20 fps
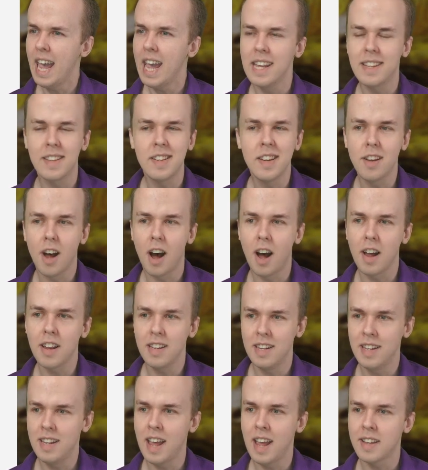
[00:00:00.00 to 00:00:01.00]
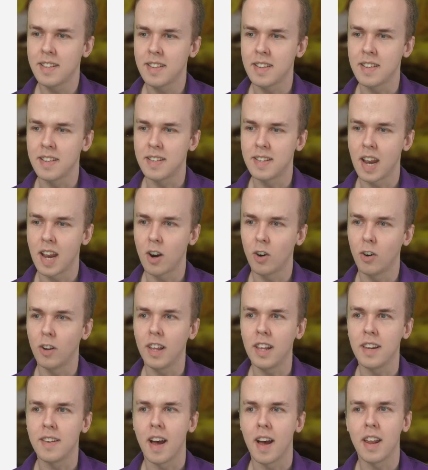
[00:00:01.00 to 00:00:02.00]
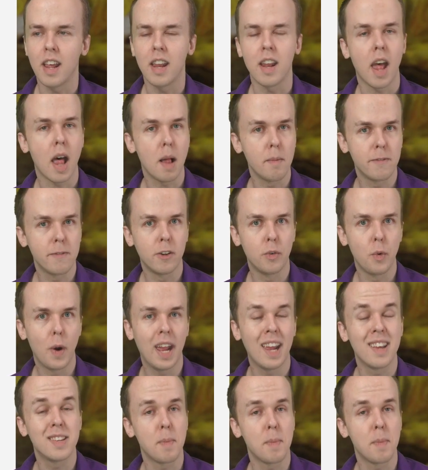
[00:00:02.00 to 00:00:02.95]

it's not necessarily done in a helpful way,